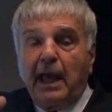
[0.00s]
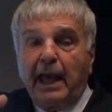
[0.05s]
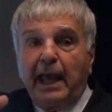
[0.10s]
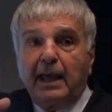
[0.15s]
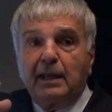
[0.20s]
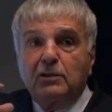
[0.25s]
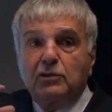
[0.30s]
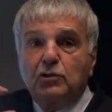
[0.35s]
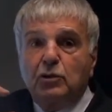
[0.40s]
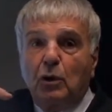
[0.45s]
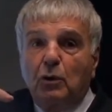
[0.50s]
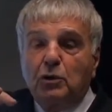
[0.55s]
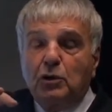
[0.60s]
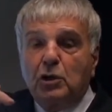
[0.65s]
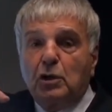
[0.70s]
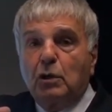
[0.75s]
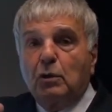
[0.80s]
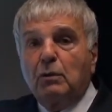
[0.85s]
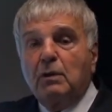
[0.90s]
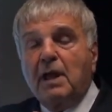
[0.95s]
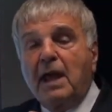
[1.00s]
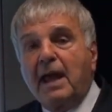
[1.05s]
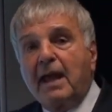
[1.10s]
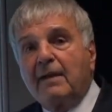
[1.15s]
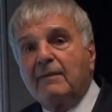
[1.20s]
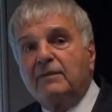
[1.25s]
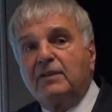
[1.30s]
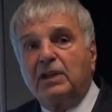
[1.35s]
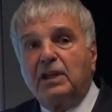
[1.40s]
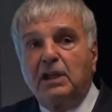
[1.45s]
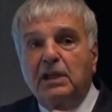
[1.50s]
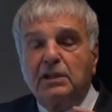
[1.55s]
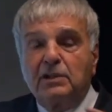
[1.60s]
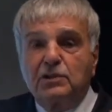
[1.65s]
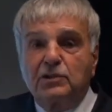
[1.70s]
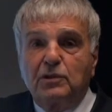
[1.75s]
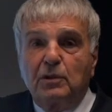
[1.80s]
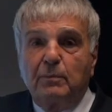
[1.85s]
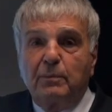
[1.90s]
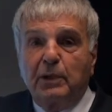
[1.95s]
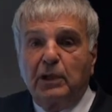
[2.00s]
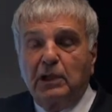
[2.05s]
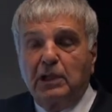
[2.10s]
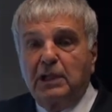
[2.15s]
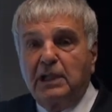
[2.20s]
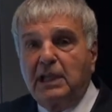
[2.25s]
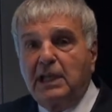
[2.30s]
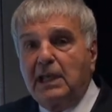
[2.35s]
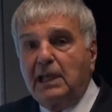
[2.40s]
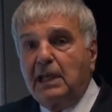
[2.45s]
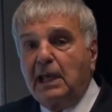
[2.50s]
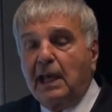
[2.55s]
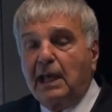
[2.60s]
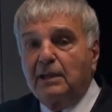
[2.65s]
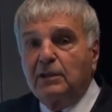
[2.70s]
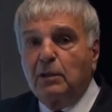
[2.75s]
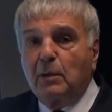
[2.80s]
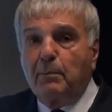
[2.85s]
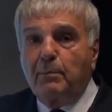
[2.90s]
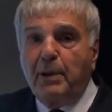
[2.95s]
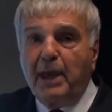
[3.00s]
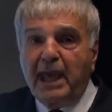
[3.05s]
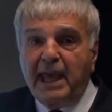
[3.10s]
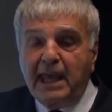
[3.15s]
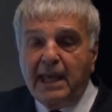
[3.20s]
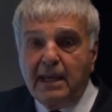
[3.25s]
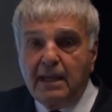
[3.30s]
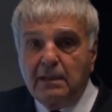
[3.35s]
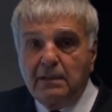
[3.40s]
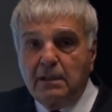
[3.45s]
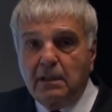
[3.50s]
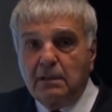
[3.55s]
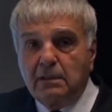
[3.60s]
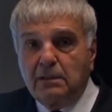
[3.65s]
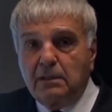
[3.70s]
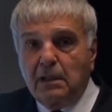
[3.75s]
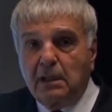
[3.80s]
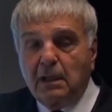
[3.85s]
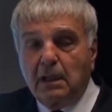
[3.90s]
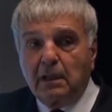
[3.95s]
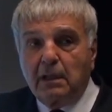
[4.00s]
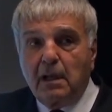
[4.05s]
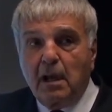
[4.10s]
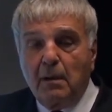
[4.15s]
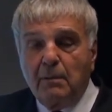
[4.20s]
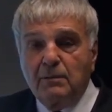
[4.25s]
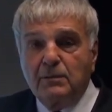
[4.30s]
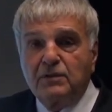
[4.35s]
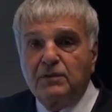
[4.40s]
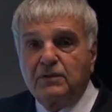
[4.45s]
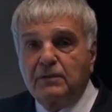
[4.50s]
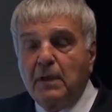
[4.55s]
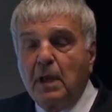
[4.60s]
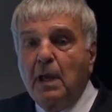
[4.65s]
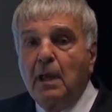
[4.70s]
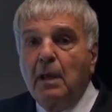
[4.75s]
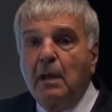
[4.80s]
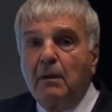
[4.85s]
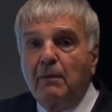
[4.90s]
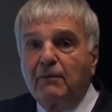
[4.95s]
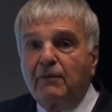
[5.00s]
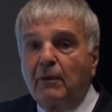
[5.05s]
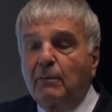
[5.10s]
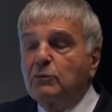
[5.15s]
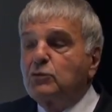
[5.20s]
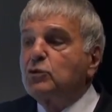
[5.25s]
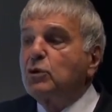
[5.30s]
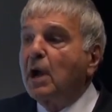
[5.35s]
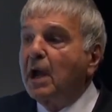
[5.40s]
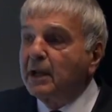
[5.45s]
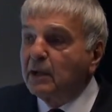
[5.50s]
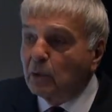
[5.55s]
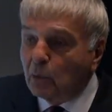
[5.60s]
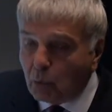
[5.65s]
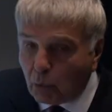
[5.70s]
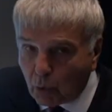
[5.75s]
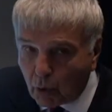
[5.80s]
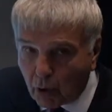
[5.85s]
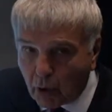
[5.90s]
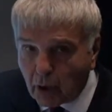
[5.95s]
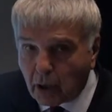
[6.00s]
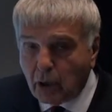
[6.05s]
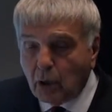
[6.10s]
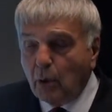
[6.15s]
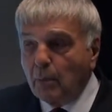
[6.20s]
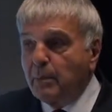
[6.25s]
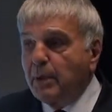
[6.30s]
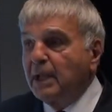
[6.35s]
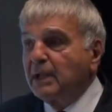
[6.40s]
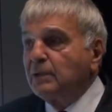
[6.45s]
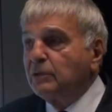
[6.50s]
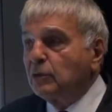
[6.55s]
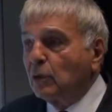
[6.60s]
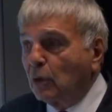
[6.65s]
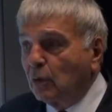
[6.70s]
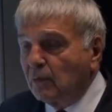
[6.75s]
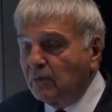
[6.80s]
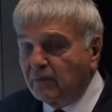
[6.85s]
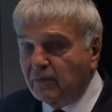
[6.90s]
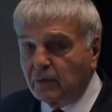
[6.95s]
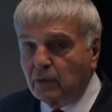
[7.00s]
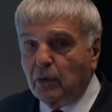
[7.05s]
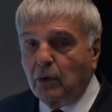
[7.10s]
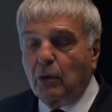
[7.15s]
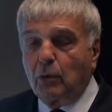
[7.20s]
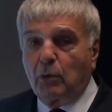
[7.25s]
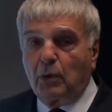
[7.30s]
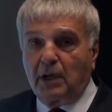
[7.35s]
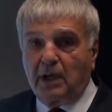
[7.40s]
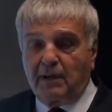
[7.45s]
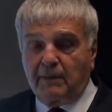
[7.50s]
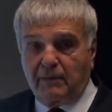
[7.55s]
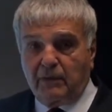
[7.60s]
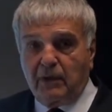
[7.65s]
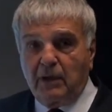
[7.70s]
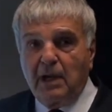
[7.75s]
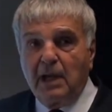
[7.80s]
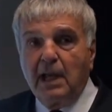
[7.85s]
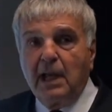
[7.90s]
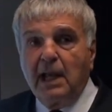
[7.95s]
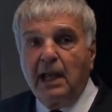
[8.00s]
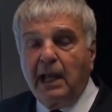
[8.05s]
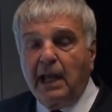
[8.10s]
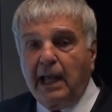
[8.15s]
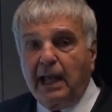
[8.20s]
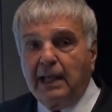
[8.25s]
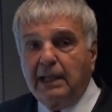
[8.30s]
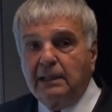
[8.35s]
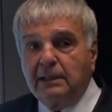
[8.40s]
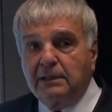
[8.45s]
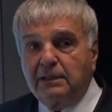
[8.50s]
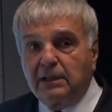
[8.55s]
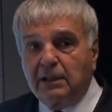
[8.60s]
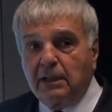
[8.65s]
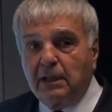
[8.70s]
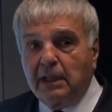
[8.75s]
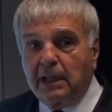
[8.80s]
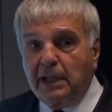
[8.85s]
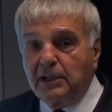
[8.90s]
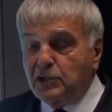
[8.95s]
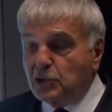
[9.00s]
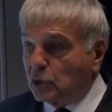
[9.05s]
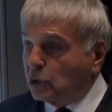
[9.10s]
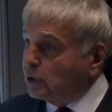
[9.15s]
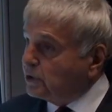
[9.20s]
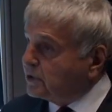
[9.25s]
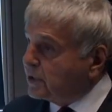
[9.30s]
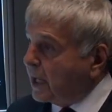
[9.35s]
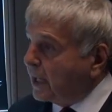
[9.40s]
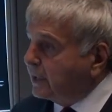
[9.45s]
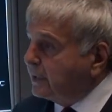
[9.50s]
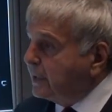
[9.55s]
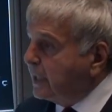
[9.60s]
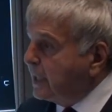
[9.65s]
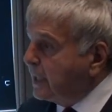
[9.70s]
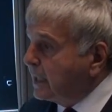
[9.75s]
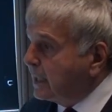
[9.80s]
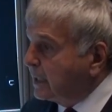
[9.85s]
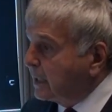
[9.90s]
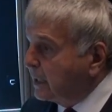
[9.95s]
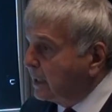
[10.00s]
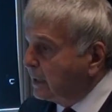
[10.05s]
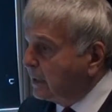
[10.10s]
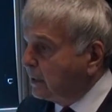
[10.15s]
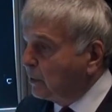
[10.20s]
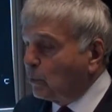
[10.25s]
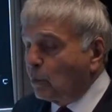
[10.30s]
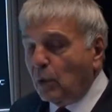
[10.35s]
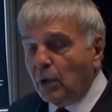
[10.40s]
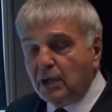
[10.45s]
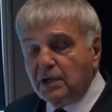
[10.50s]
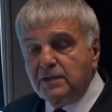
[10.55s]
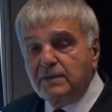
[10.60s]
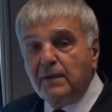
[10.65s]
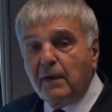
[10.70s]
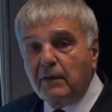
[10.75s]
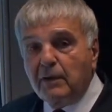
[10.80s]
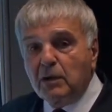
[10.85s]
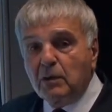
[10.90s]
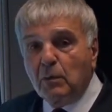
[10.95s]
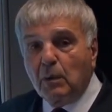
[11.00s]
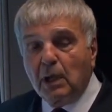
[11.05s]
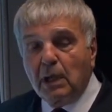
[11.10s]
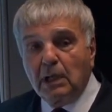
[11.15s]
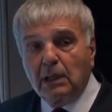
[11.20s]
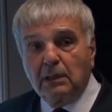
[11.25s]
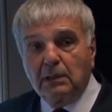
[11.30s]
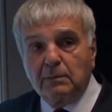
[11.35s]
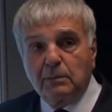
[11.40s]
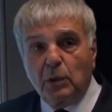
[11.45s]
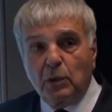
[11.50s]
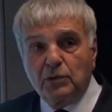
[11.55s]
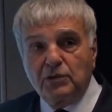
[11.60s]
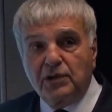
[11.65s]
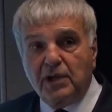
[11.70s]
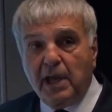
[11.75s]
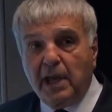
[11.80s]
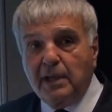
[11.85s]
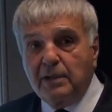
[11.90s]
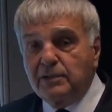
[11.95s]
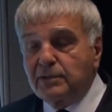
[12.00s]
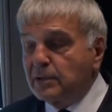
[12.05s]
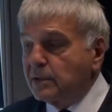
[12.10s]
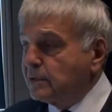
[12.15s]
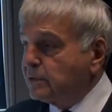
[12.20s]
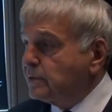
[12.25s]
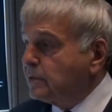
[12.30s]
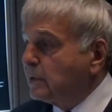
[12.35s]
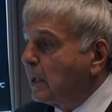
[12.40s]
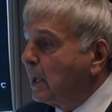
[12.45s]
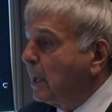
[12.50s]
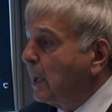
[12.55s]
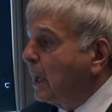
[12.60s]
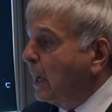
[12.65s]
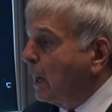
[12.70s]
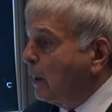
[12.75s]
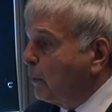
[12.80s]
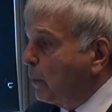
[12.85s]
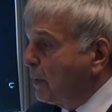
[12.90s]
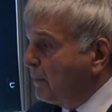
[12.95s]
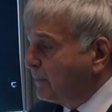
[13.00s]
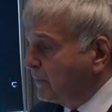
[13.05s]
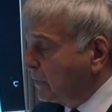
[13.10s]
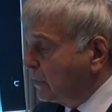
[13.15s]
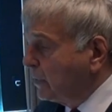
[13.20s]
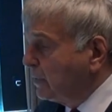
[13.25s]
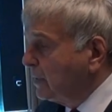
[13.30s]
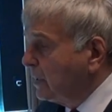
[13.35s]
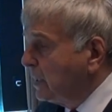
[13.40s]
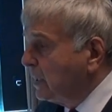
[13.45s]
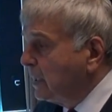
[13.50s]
And so you don't have the instability and the pain that comes from trying to work or bend over or whatever. And it's a good technique, and it works very well in most cases. However,